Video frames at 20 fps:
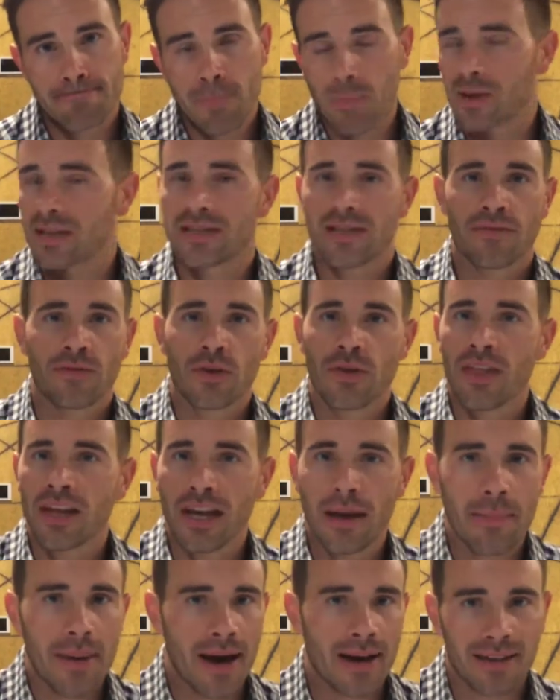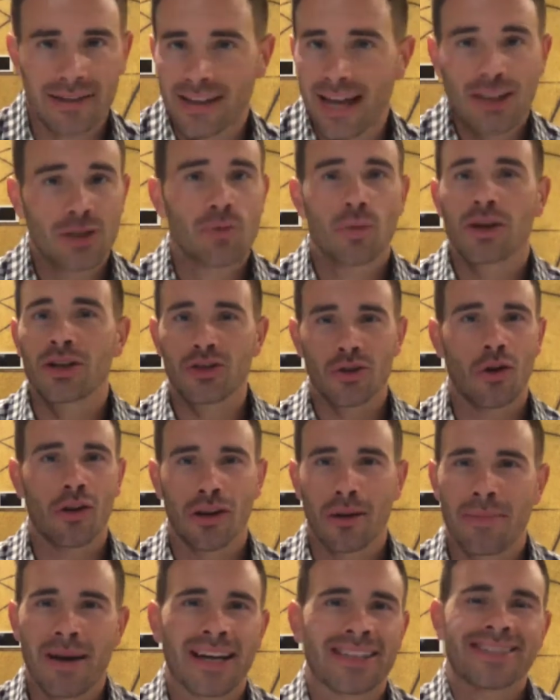Because if we think about it, that's what it's
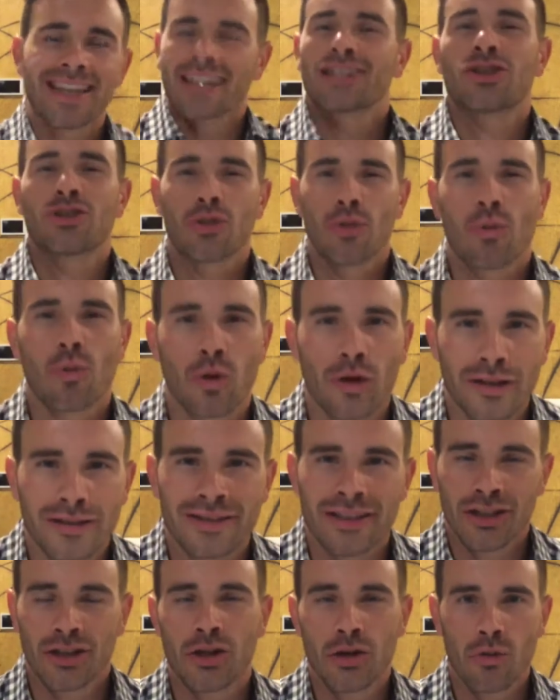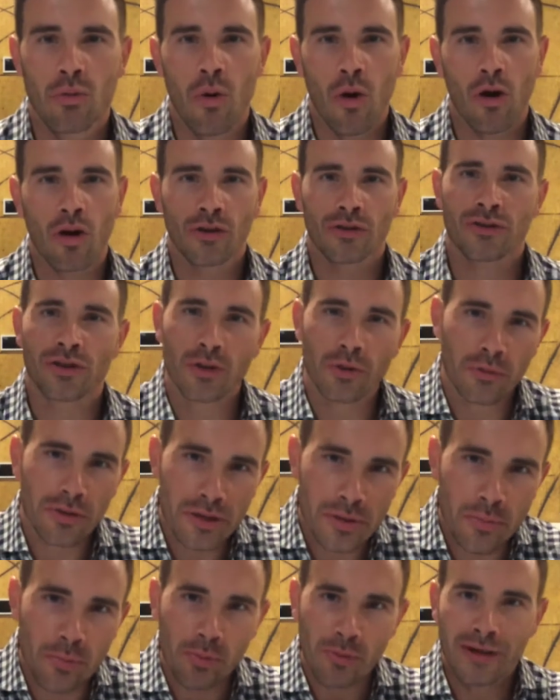all about. That's the work that you all do,
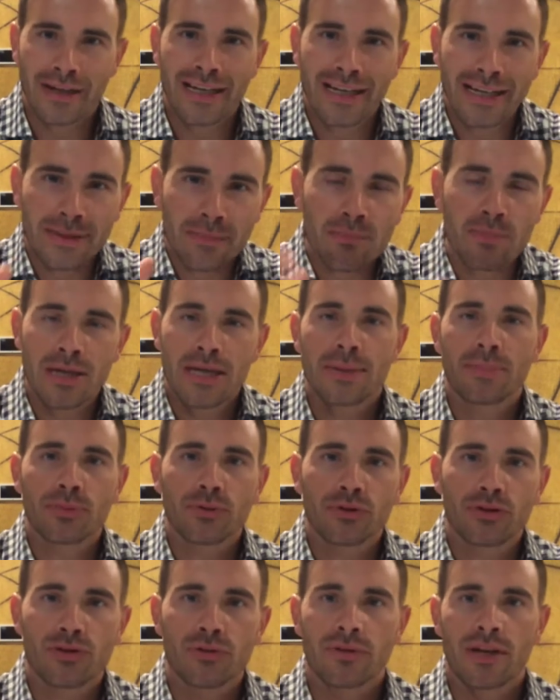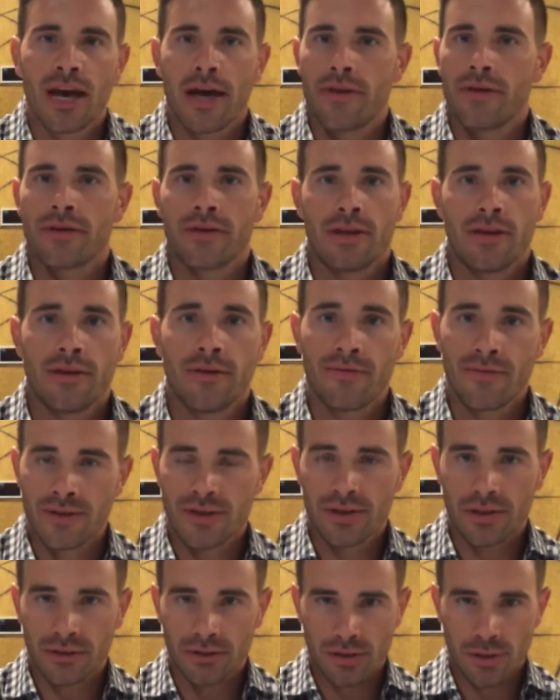is bringing people together in the
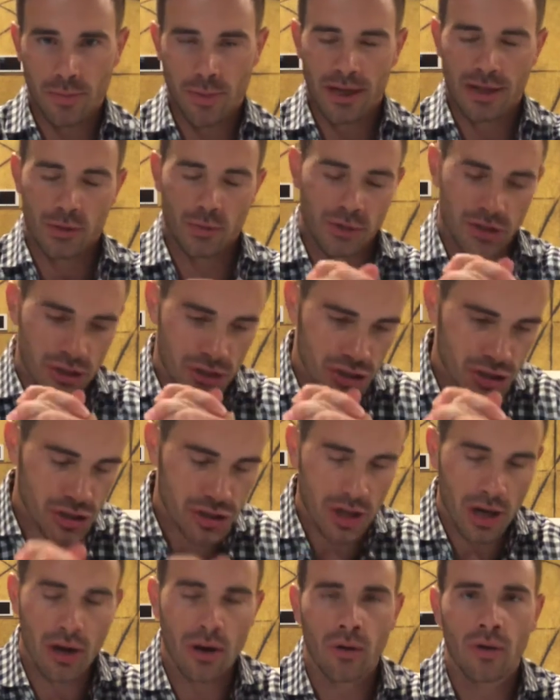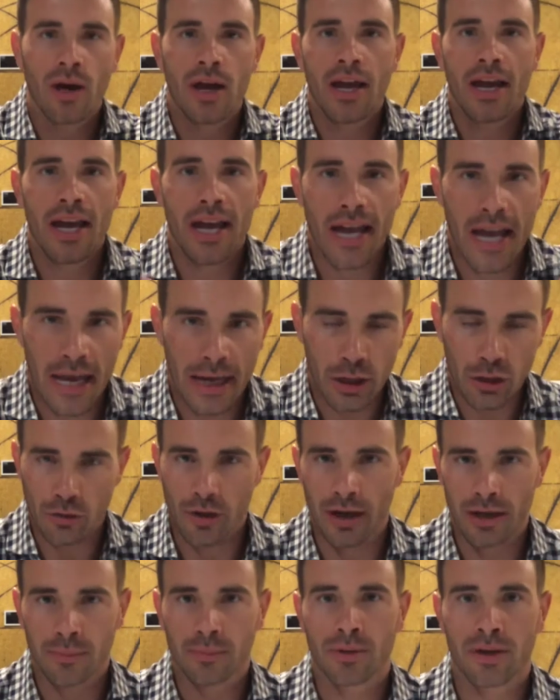physical space, which is so
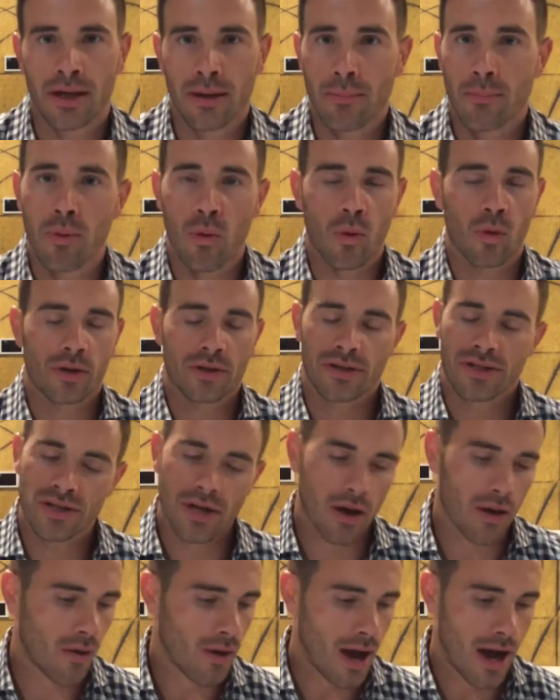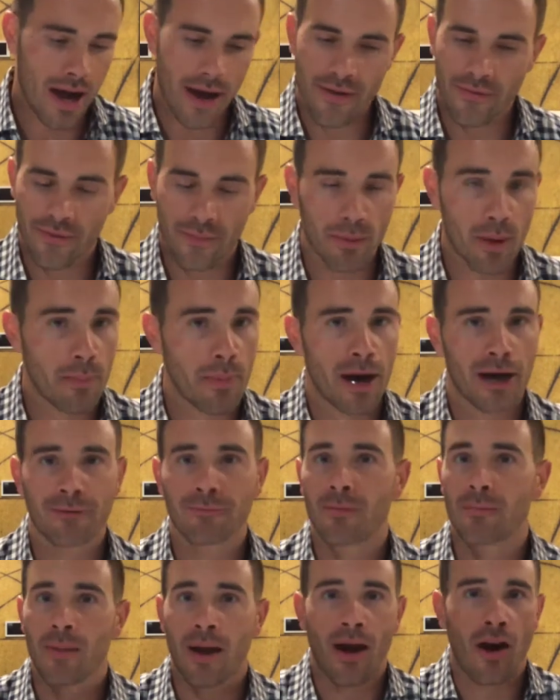incredibly important. So from the
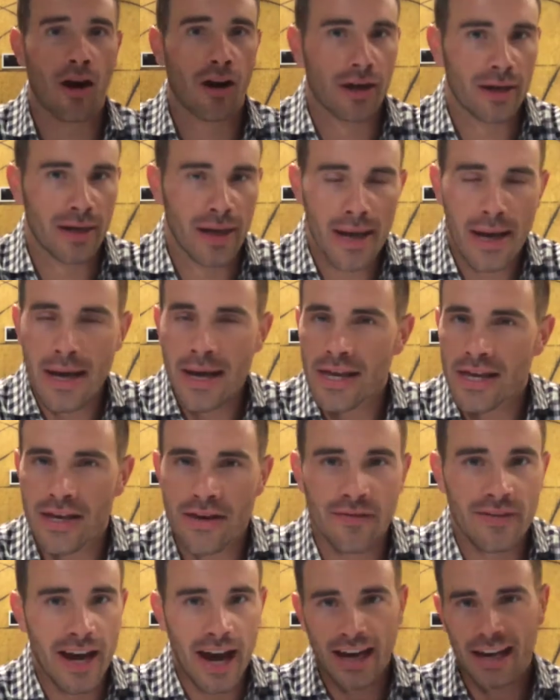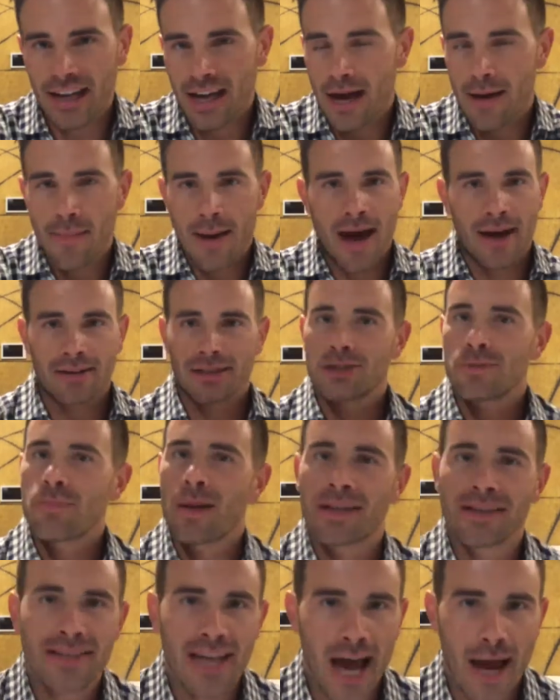bottom of my heart, you've got to come out,
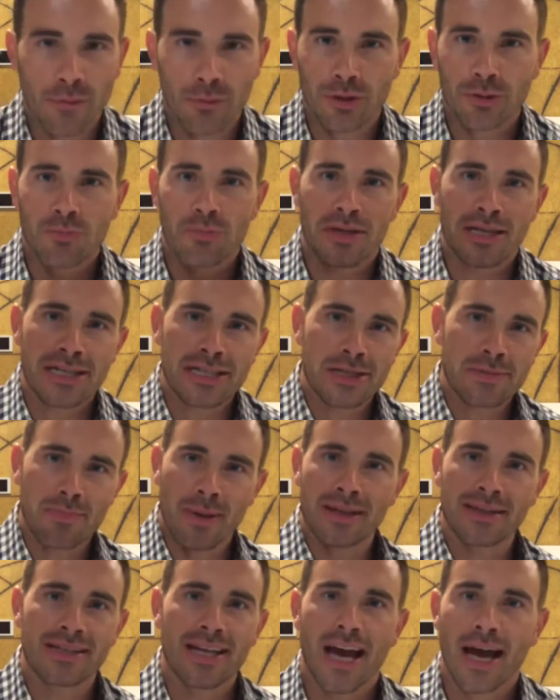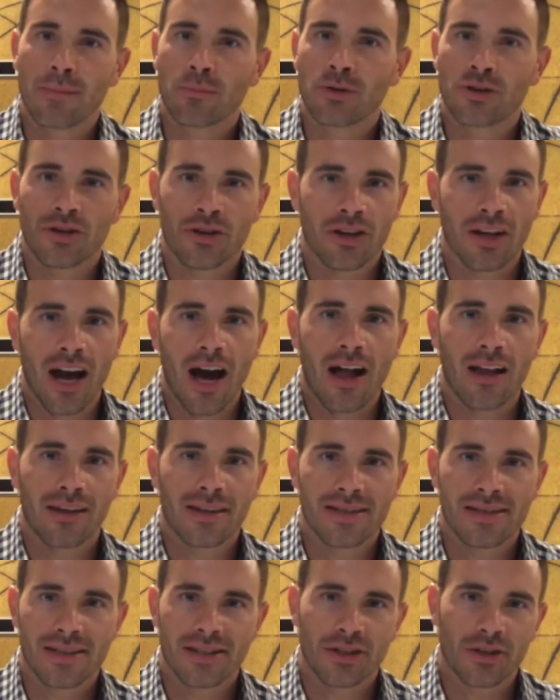spend time with me, spend time with your
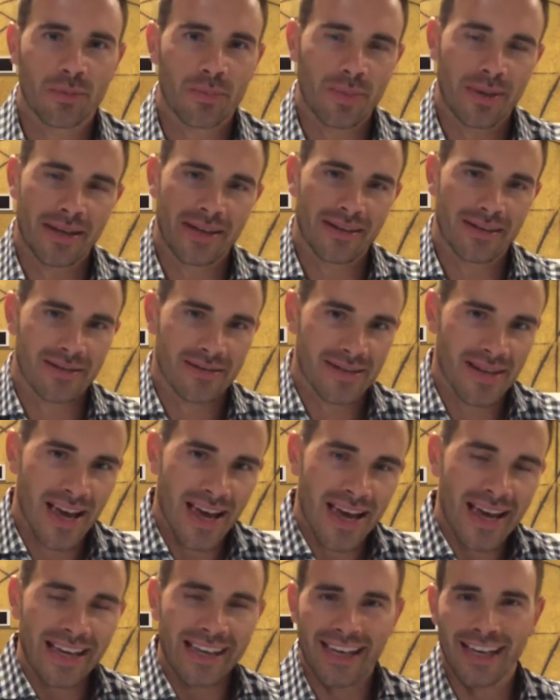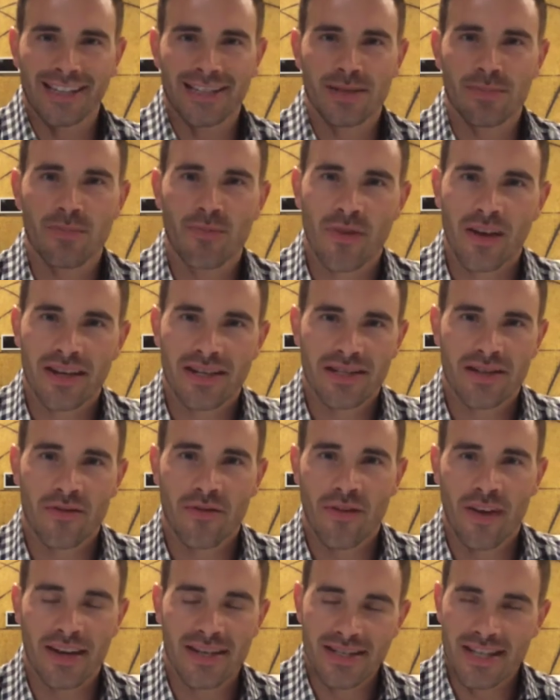colleagues and your peers, get some
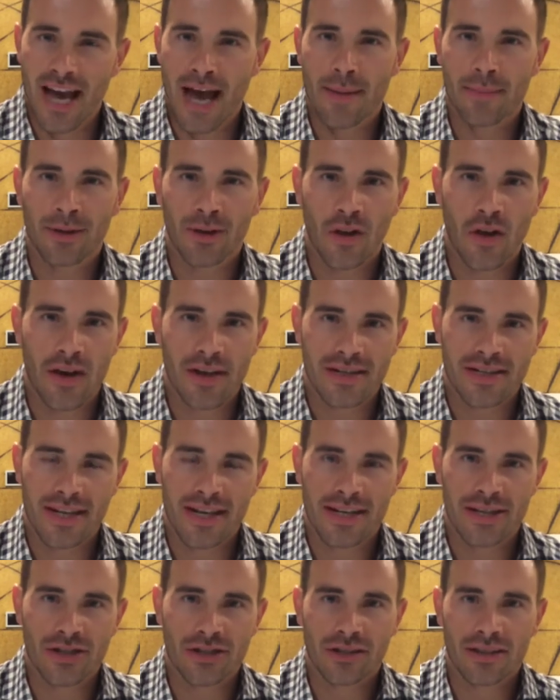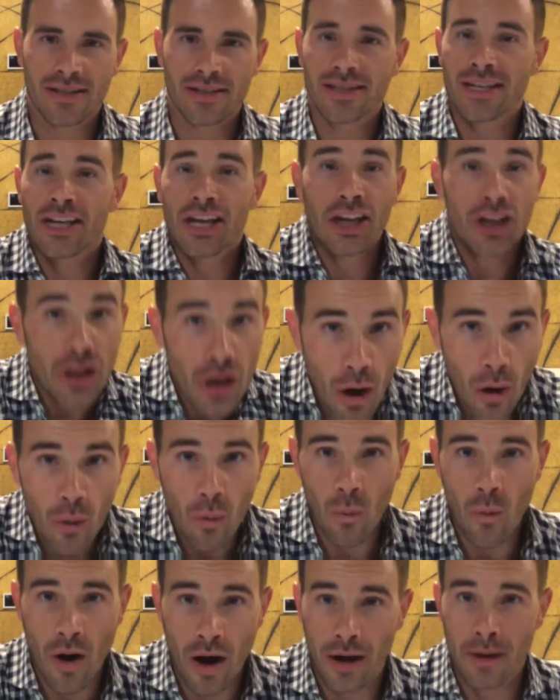face-to-face time in Los Angeles. You
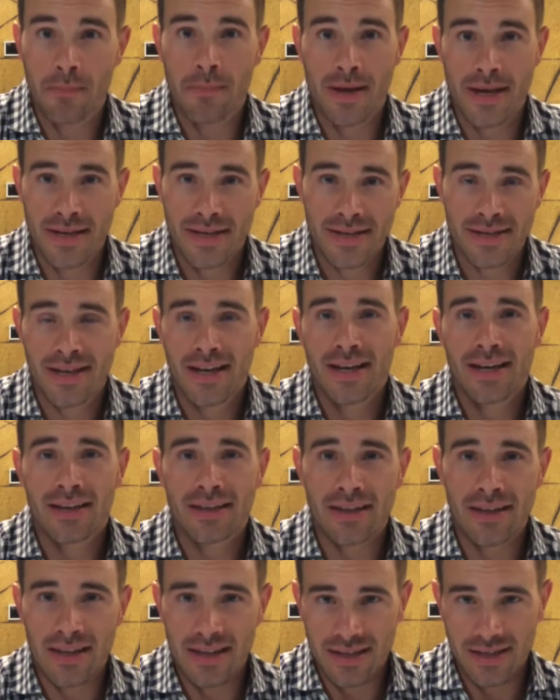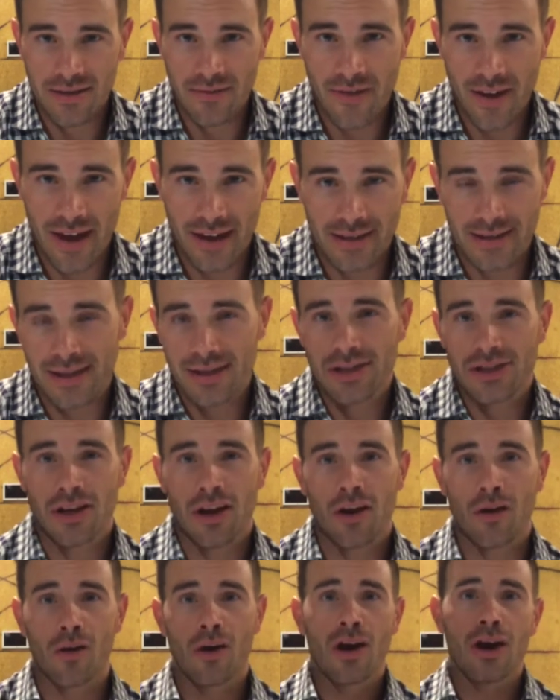don't want to miss this event.
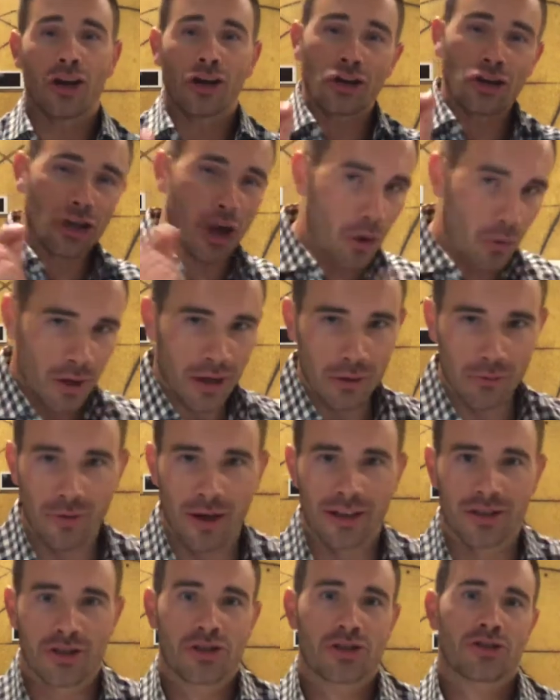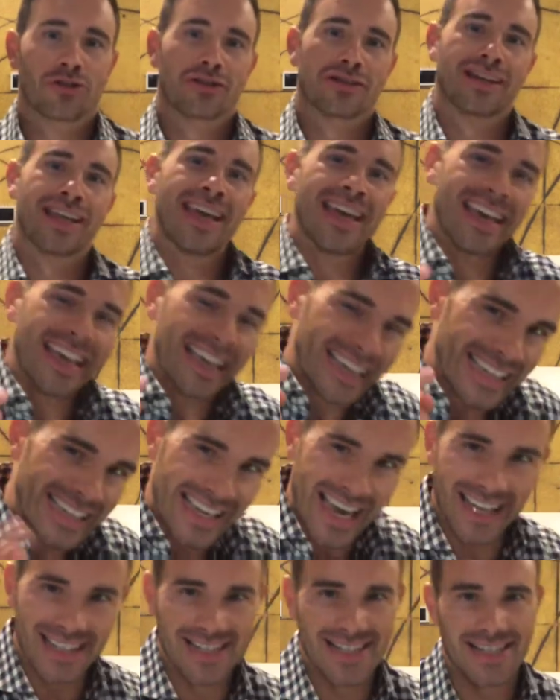So go get registered,
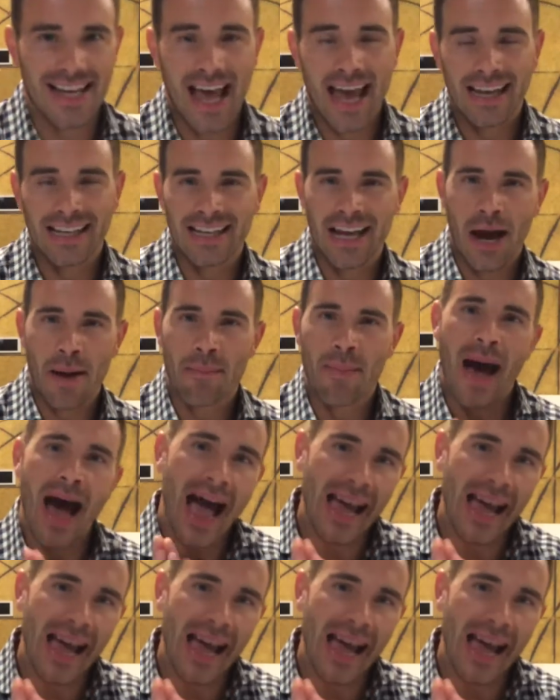get signed up.